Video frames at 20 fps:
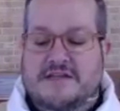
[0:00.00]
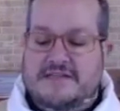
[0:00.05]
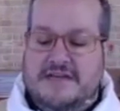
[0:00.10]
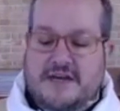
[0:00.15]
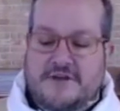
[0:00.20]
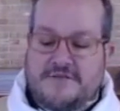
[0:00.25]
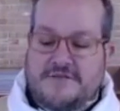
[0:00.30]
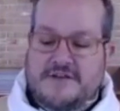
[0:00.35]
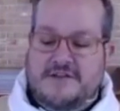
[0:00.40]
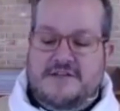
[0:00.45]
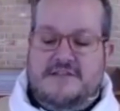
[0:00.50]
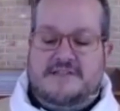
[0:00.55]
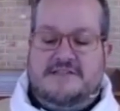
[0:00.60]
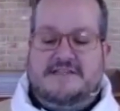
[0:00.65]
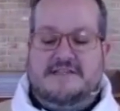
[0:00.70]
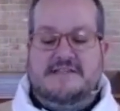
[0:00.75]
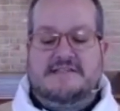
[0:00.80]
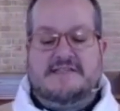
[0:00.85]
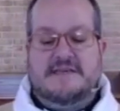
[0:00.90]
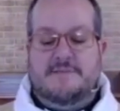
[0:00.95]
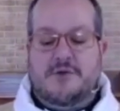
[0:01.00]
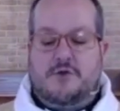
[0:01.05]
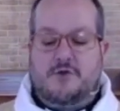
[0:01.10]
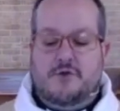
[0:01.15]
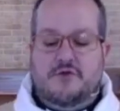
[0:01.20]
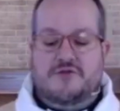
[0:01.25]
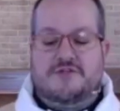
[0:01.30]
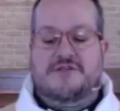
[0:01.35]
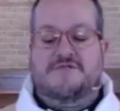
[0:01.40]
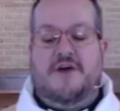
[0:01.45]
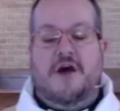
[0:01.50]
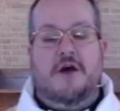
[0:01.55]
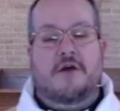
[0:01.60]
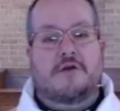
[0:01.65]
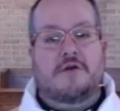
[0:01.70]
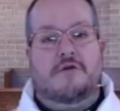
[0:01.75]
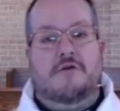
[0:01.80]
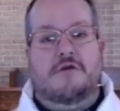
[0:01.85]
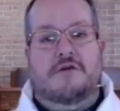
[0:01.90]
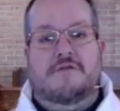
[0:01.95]
delve into the systemic roots of
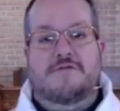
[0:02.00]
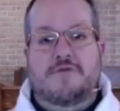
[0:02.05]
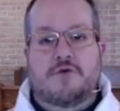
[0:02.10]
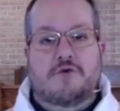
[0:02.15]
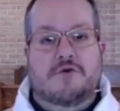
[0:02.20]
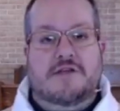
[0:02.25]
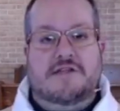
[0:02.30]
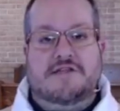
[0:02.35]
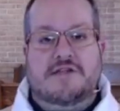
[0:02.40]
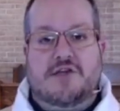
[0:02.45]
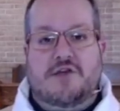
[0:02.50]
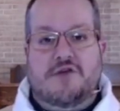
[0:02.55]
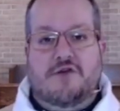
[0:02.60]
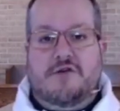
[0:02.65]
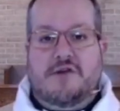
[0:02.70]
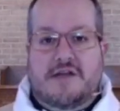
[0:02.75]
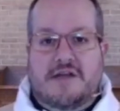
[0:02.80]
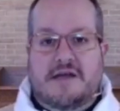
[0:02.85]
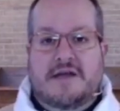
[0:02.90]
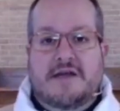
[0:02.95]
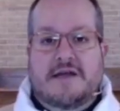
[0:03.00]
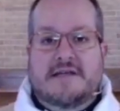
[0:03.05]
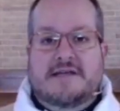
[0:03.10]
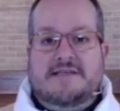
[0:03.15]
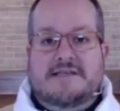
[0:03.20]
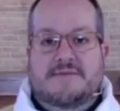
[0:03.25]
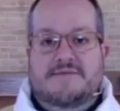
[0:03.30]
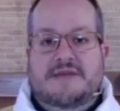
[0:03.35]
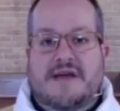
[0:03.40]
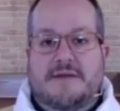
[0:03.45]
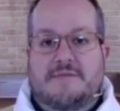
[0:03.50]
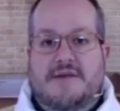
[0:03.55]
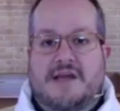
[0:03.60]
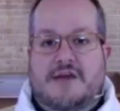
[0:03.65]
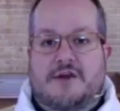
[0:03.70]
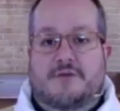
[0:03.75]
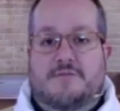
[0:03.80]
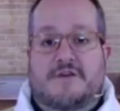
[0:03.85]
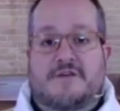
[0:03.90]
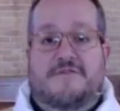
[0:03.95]
hunger and food insecurity sometime
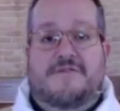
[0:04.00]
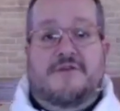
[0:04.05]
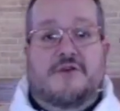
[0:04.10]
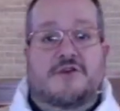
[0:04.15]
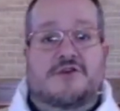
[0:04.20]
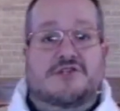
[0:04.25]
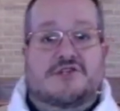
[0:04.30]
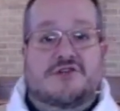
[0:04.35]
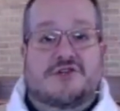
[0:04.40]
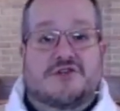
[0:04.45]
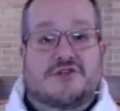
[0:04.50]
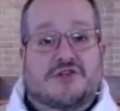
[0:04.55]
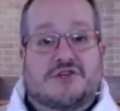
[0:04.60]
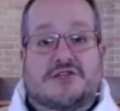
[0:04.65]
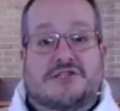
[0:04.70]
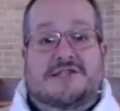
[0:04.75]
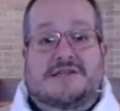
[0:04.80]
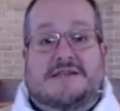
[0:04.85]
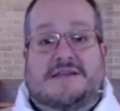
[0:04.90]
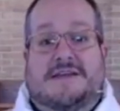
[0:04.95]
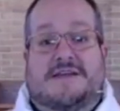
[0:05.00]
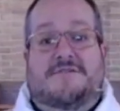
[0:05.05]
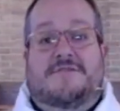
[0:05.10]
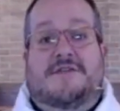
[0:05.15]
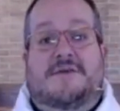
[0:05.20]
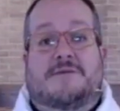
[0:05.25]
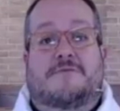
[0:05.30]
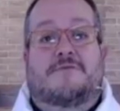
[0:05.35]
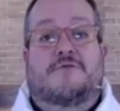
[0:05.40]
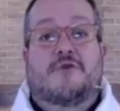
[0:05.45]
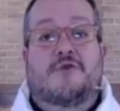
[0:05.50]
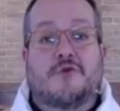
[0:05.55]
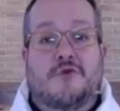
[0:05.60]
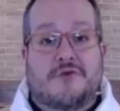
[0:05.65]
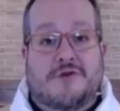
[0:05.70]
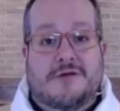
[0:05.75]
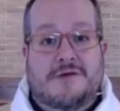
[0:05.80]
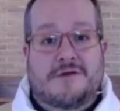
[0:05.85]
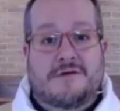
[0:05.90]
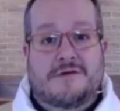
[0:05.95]
later, but first, just give them food.